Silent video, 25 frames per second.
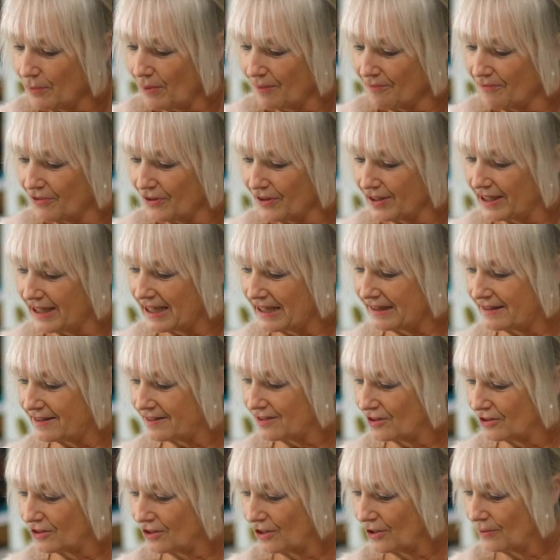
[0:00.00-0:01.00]
one for the kids
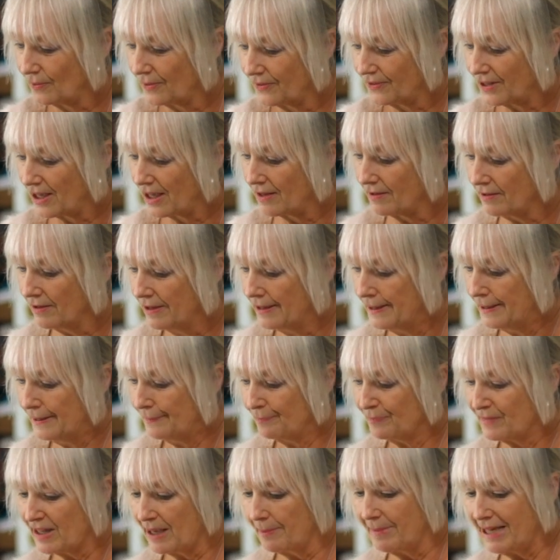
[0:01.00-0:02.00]
to do with you.
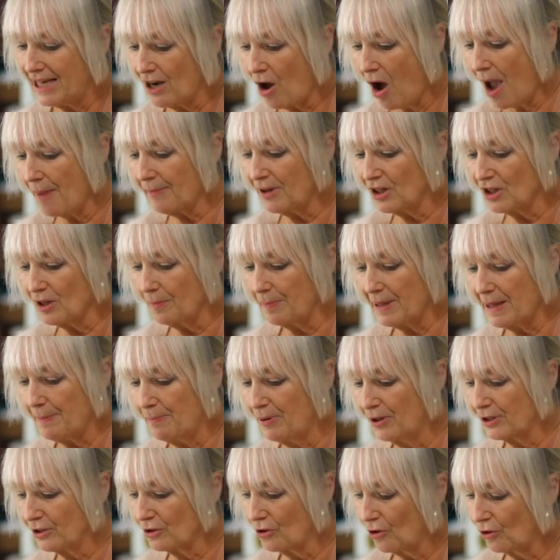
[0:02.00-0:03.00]
I mean, I'm going to be
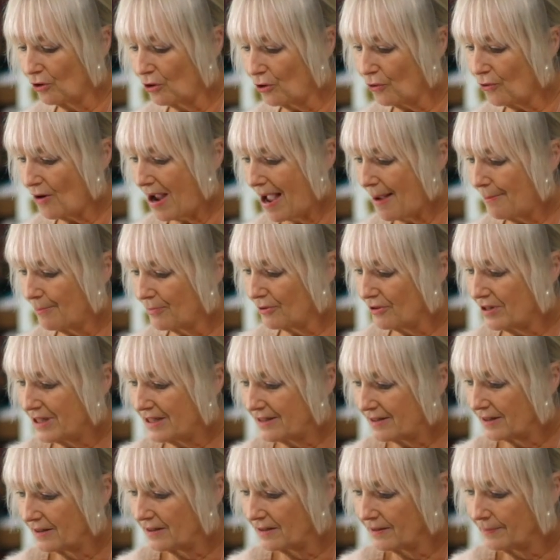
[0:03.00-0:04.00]
putting on
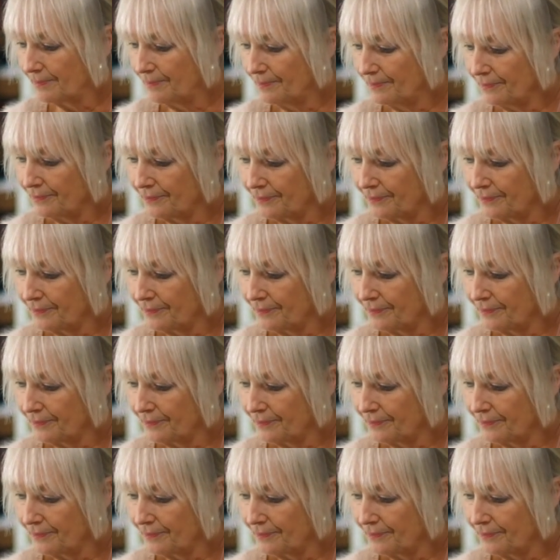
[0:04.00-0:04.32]
cranberries and